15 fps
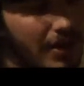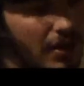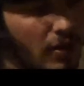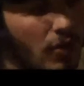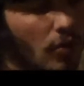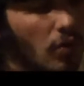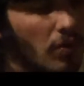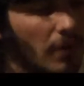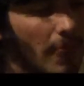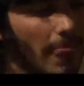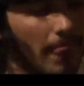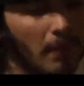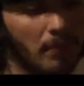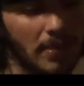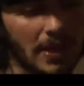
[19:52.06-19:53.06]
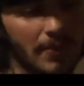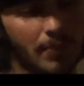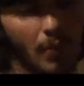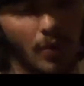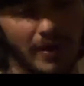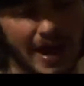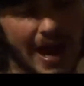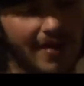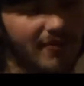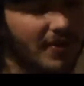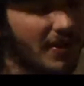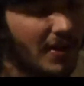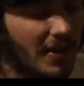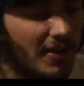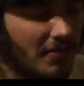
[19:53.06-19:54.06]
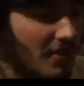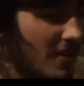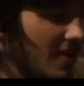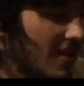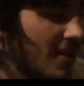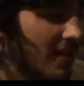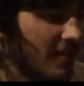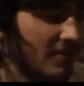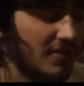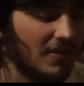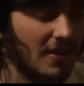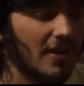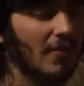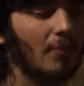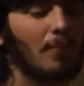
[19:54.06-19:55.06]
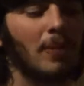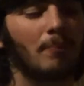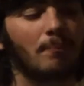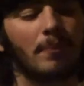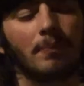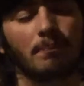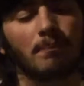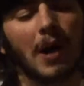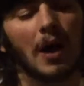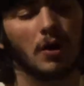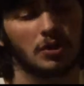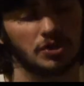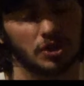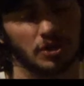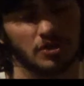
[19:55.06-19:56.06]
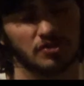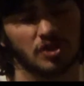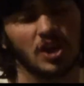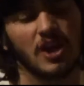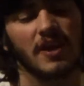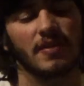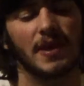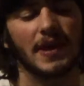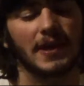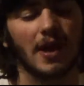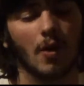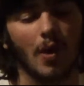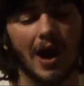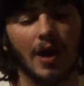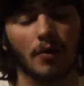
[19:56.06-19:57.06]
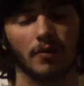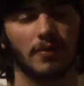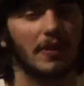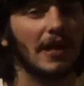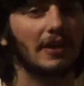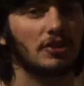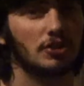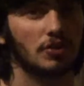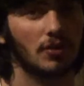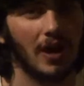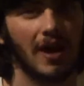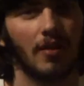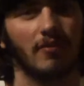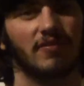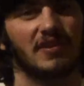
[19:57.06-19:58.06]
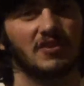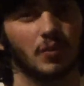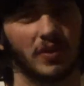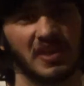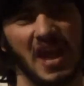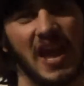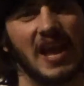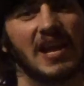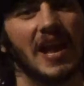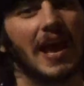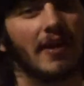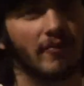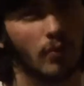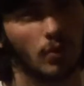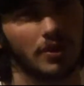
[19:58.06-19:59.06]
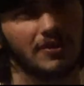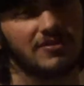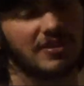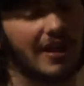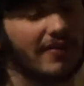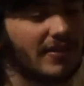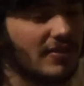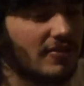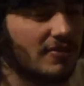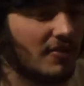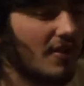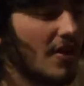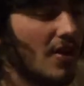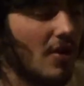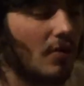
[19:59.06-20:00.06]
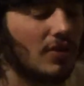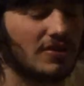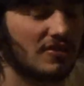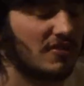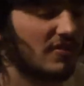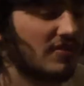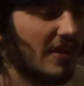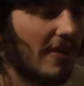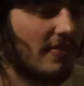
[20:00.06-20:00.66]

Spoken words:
legal. People in Africa, you know, poachers, they go out and they shoot elephants with AK-47s, which is a